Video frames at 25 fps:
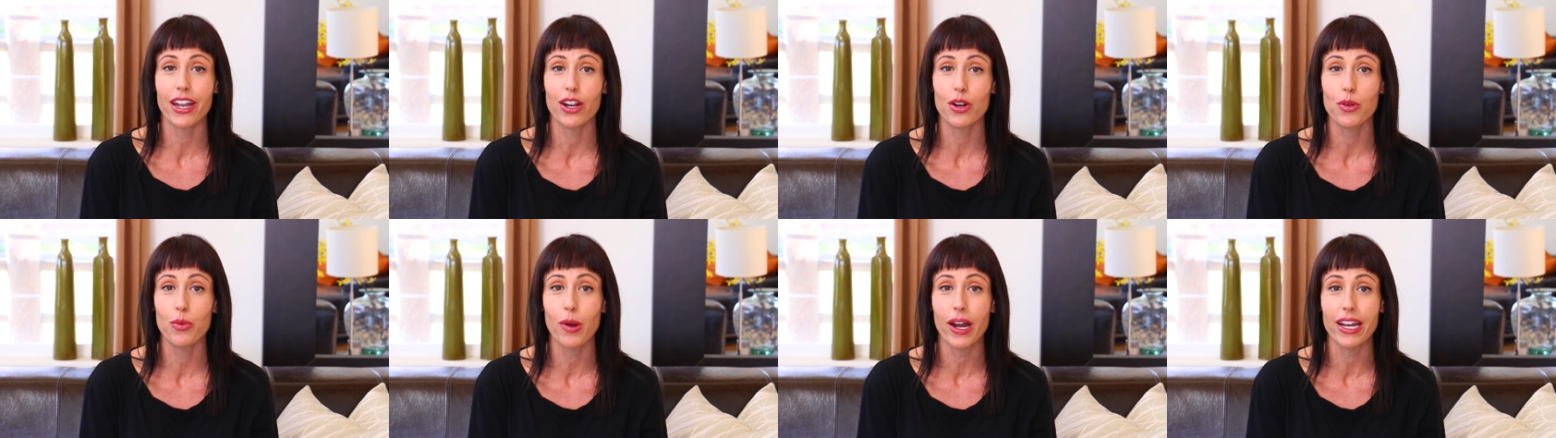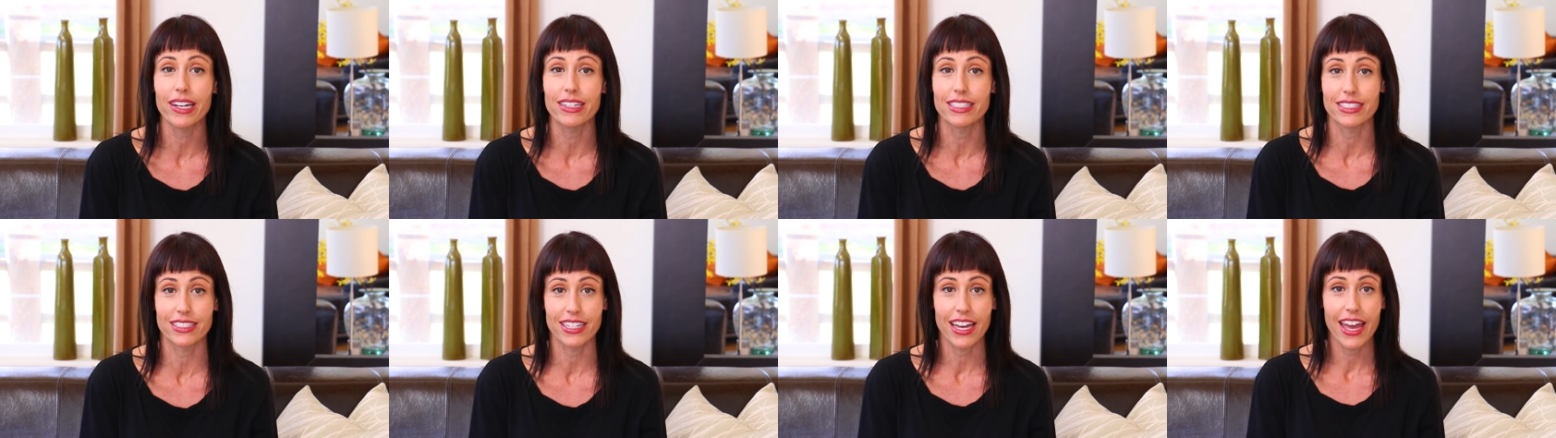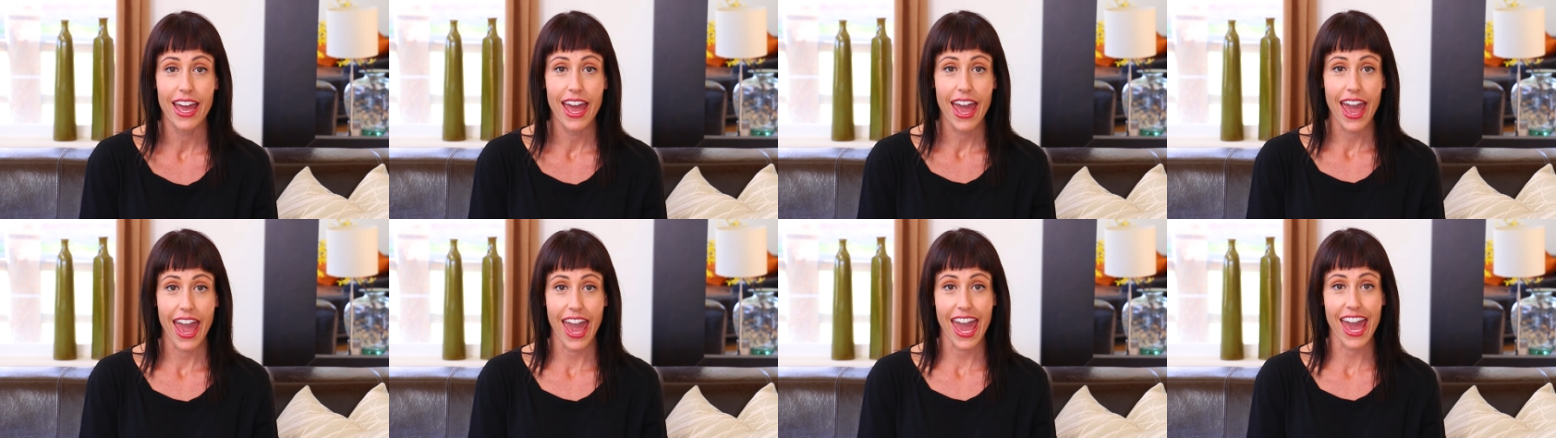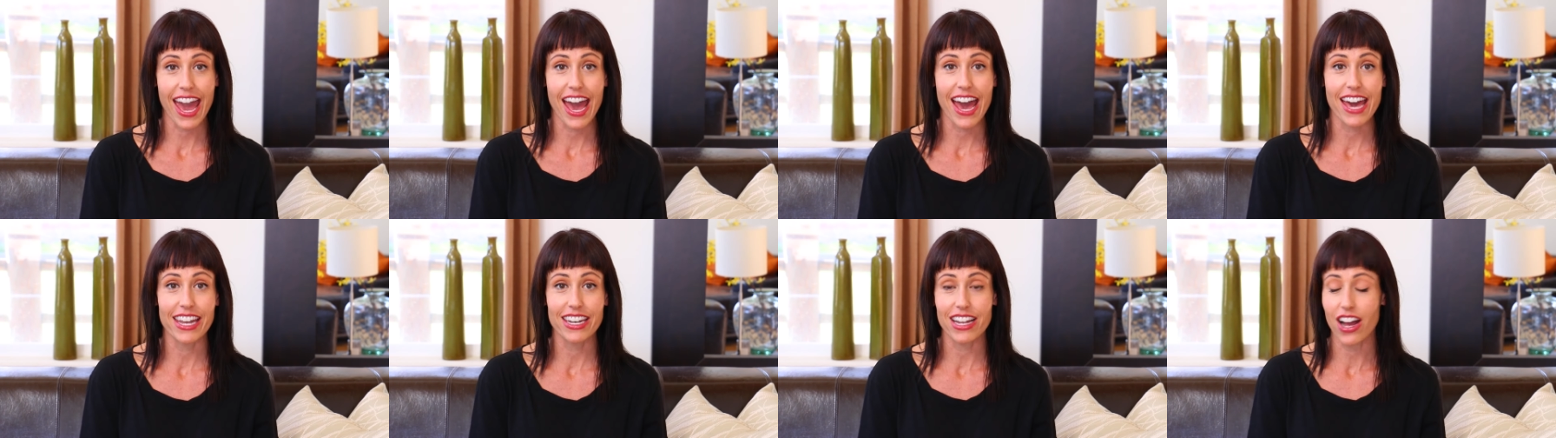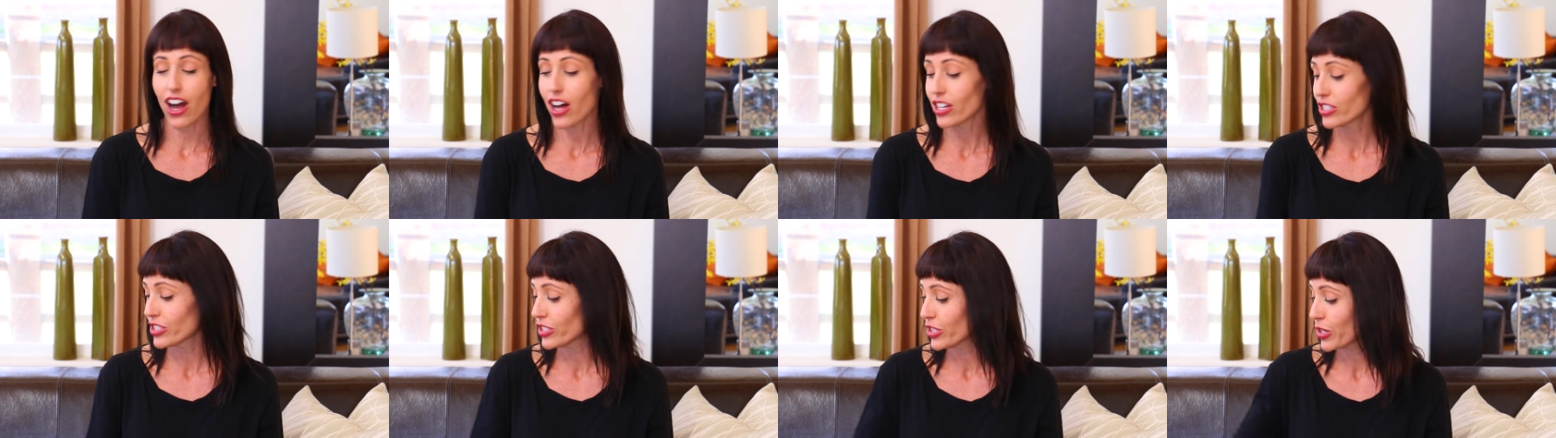Kjaer Weis, and
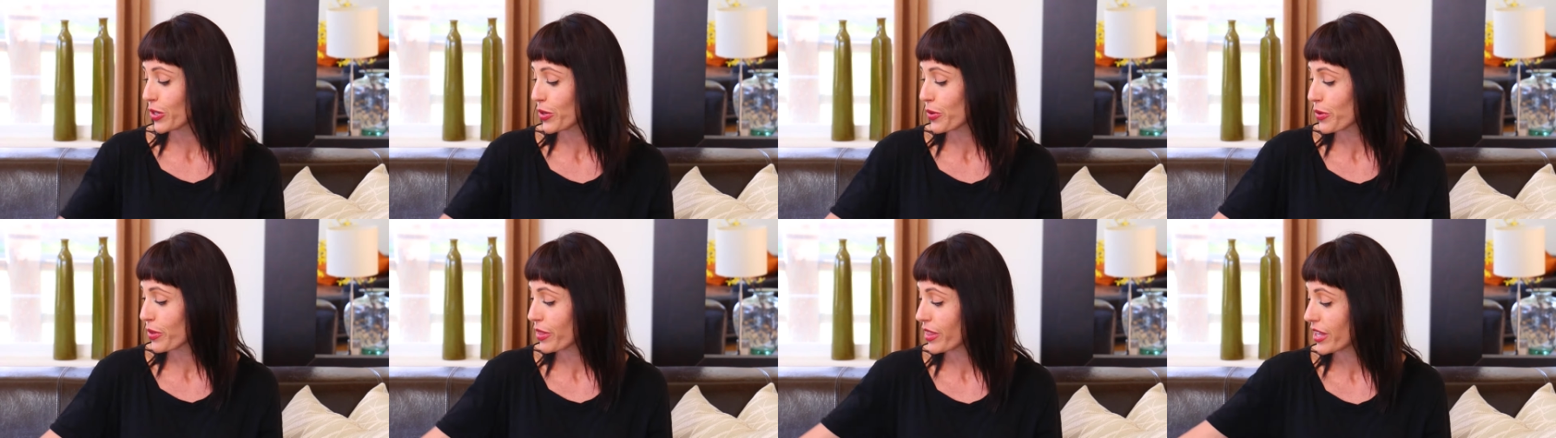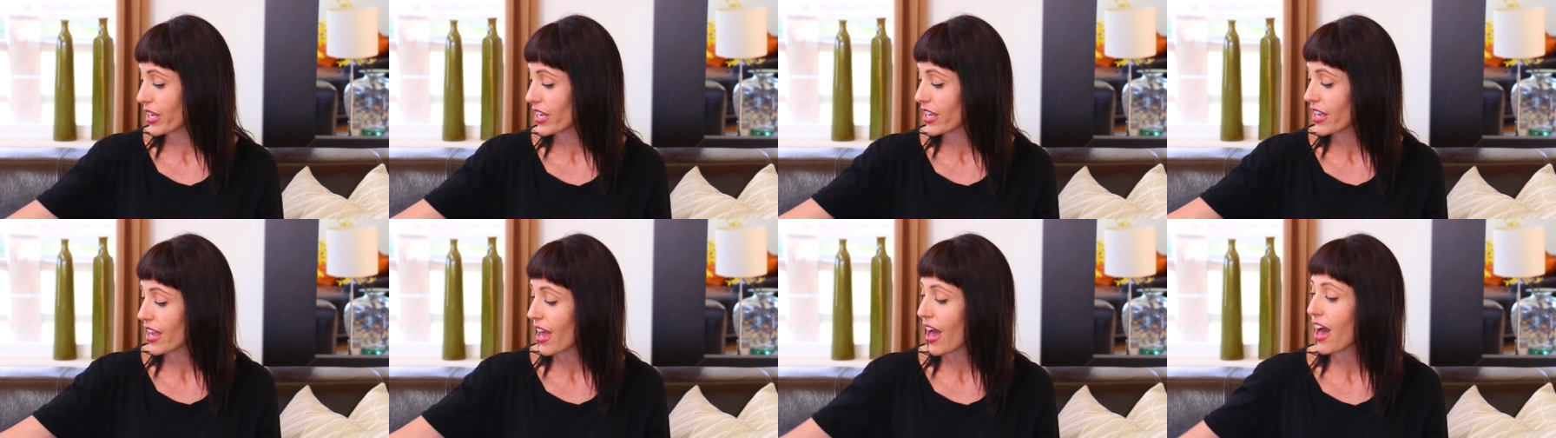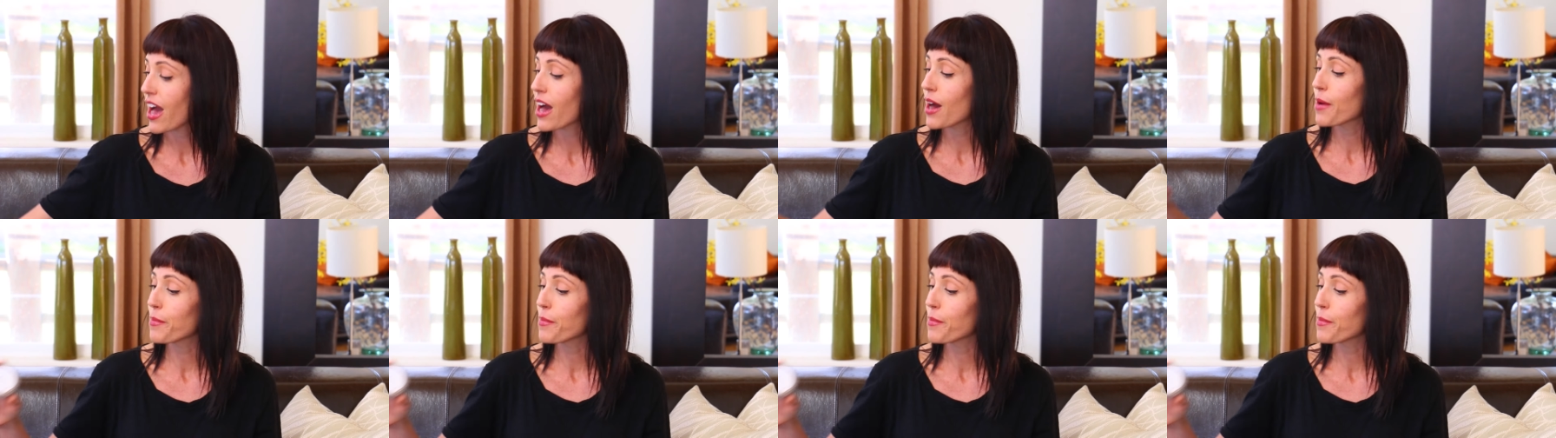also the